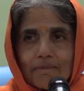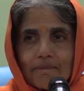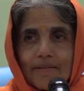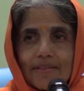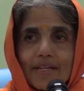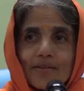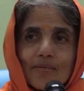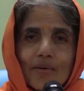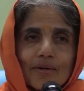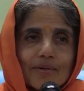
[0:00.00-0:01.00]
And then you
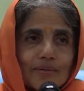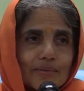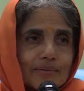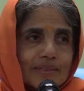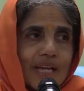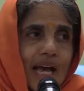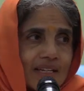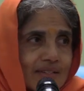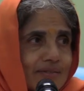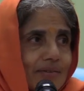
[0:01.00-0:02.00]
want to
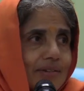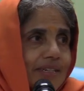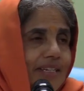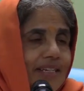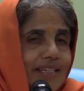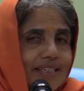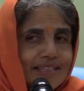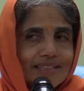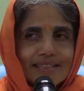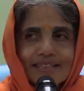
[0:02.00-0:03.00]
gnash your
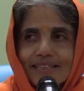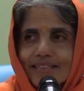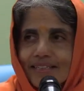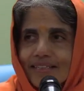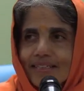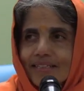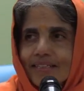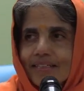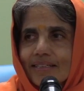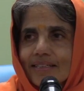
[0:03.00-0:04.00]
teeth.
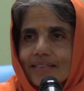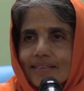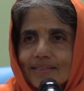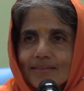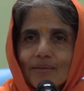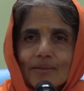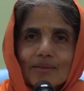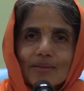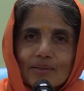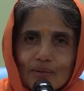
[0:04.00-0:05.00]
You want
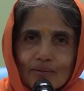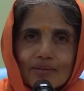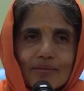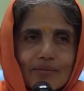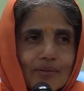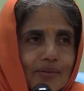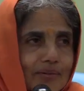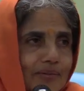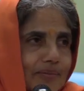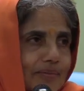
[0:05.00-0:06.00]
to throw the
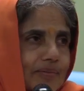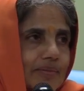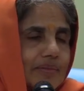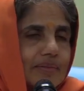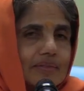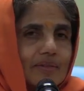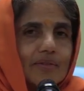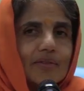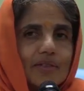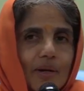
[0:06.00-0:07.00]
phone. You
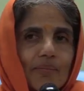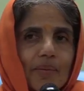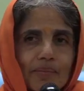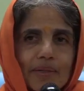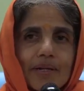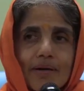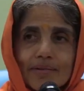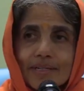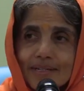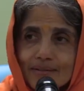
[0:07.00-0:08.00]
want to jump up and
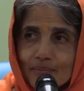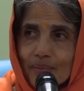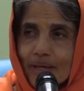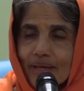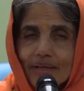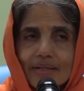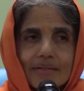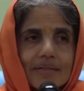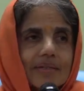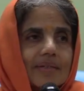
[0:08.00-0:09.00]
down in
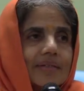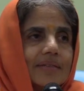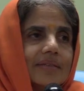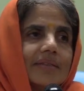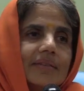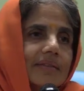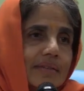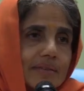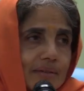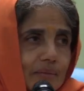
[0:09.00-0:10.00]
despair.
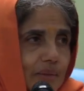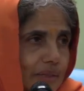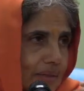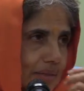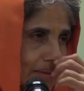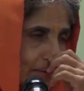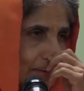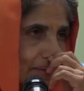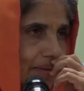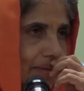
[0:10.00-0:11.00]
Nothing
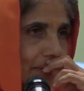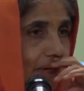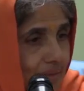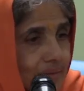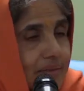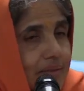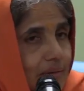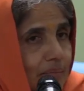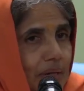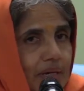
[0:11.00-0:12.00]
works. This is
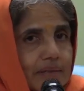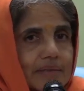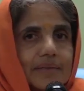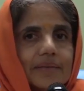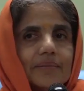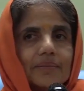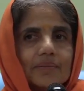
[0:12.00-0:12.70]
a pattern.